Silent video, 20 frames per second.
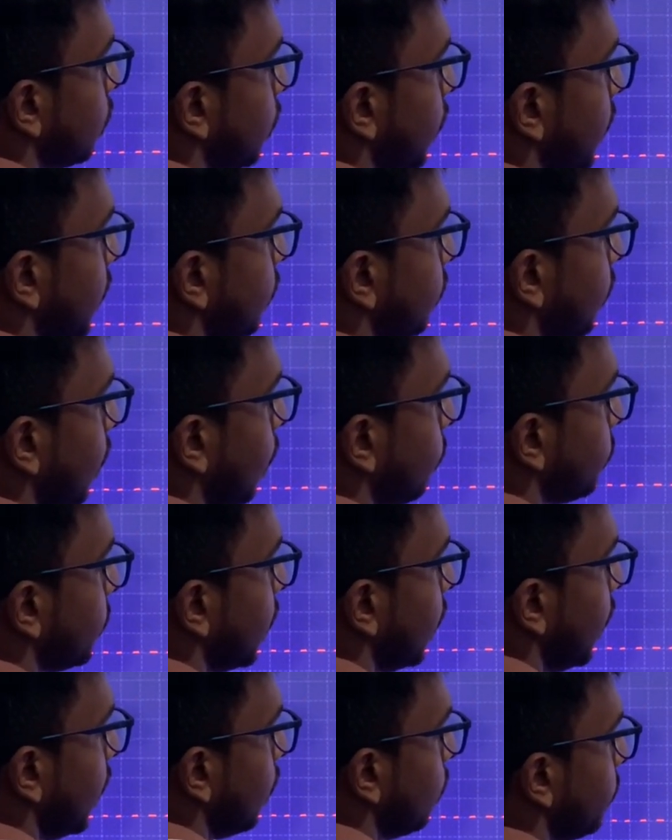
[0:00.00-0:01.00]
it is
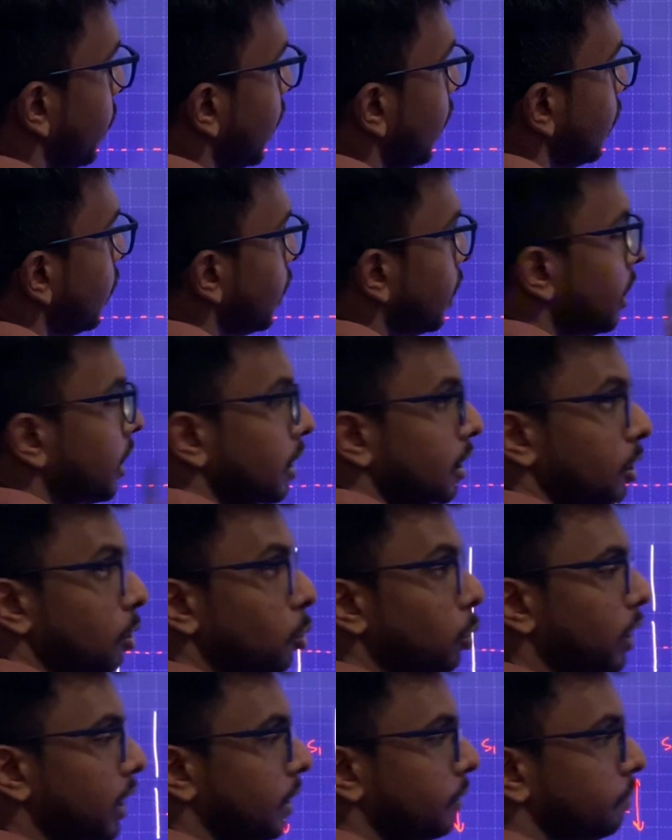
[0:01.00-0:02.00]
lambda L by
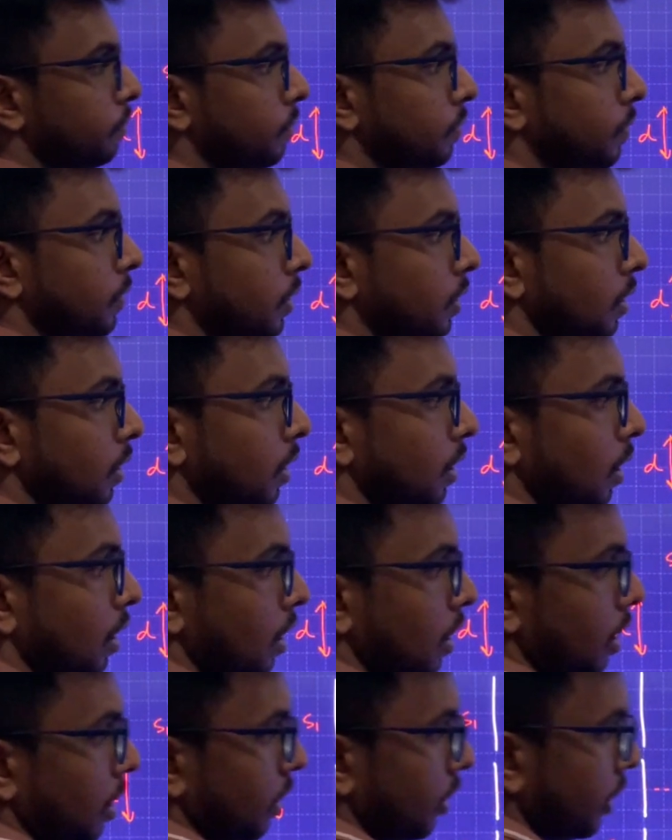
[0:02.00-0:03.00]
2D.
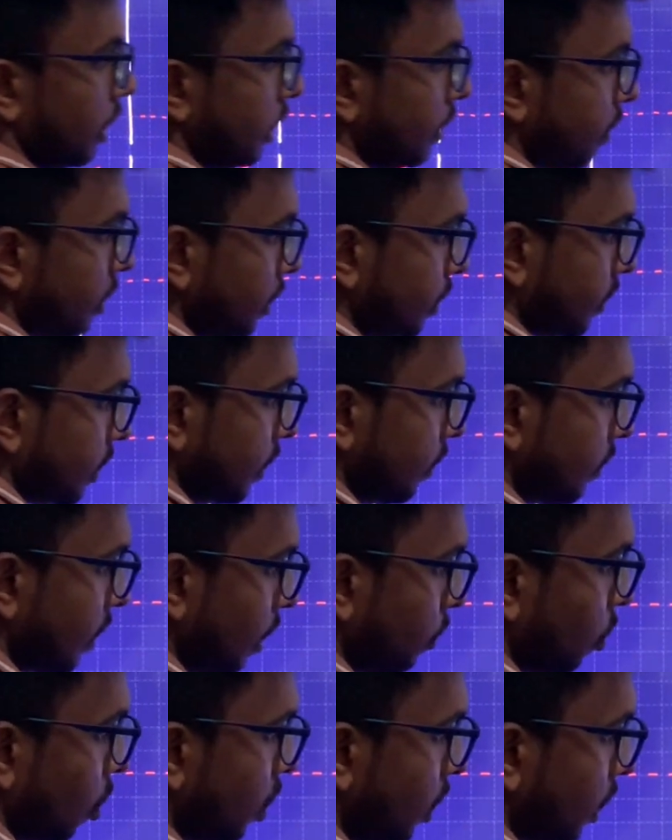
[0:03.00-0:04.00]
This distance
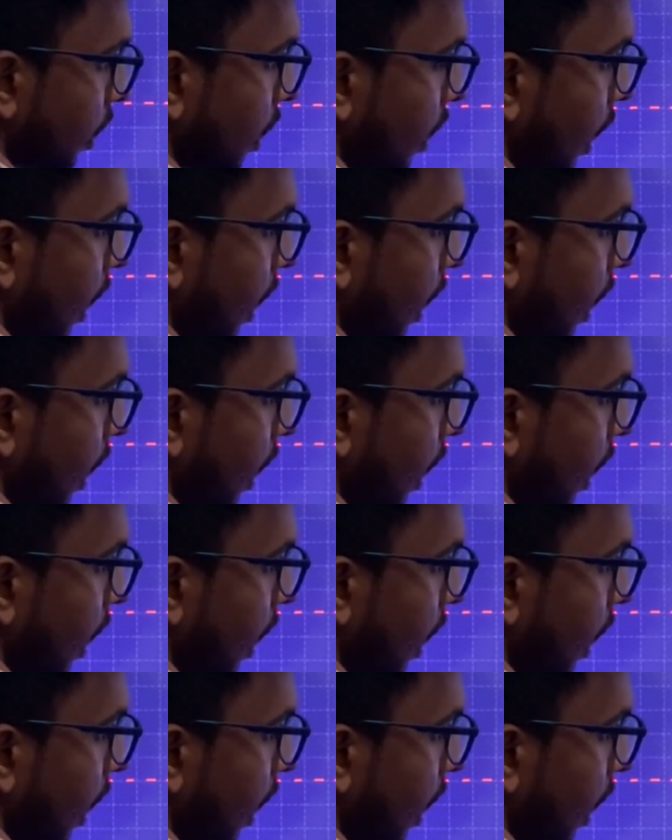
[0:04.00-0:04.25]
they want